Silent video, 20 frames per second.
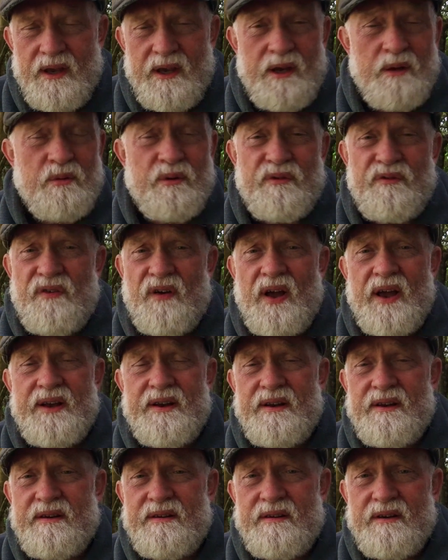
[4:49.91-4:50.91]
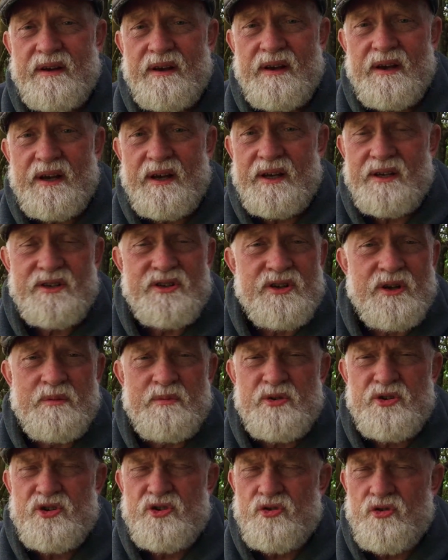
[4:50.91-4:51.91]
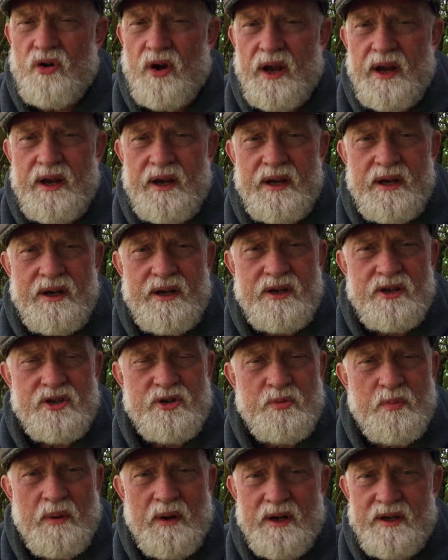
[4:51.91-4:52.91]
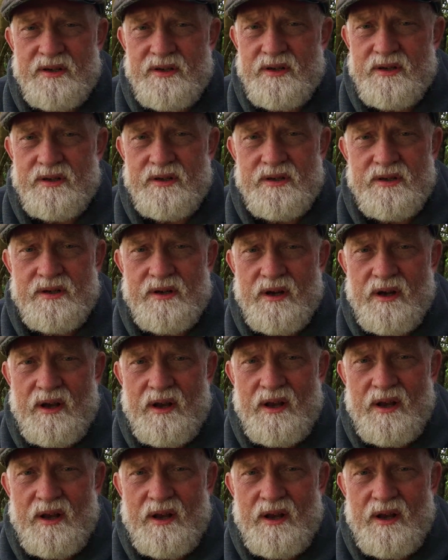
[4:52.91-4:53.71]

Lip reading: He will find it in some strange places,